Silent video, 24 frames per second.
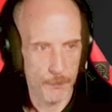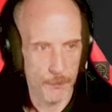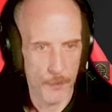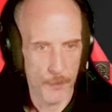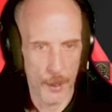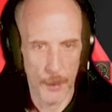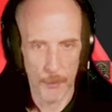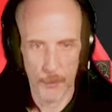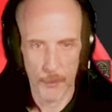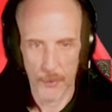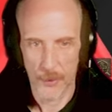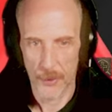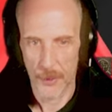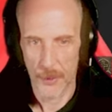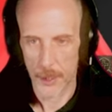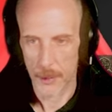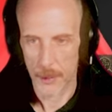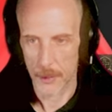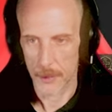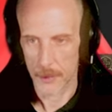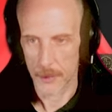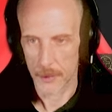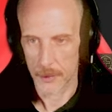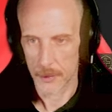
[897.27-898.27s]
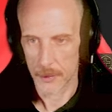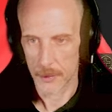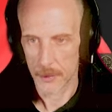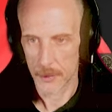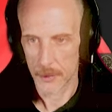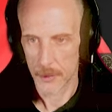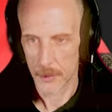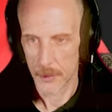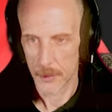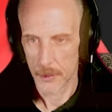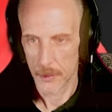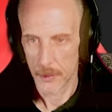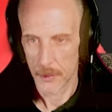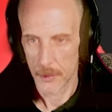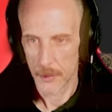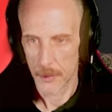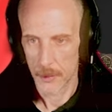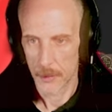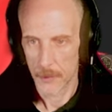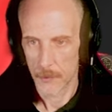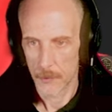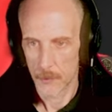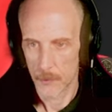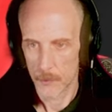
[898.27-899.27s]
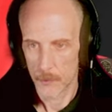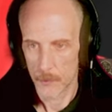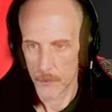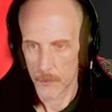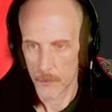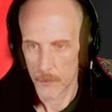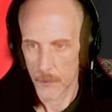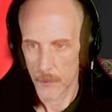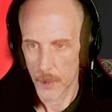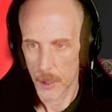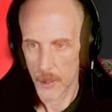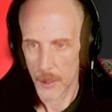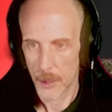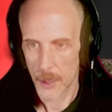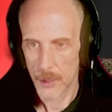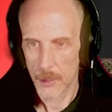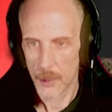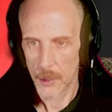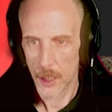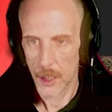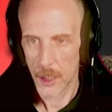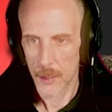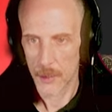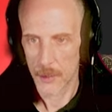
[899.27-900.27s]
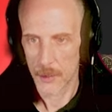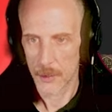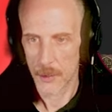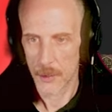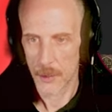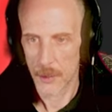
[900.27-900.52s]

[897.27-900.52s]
Lip thickness. That changes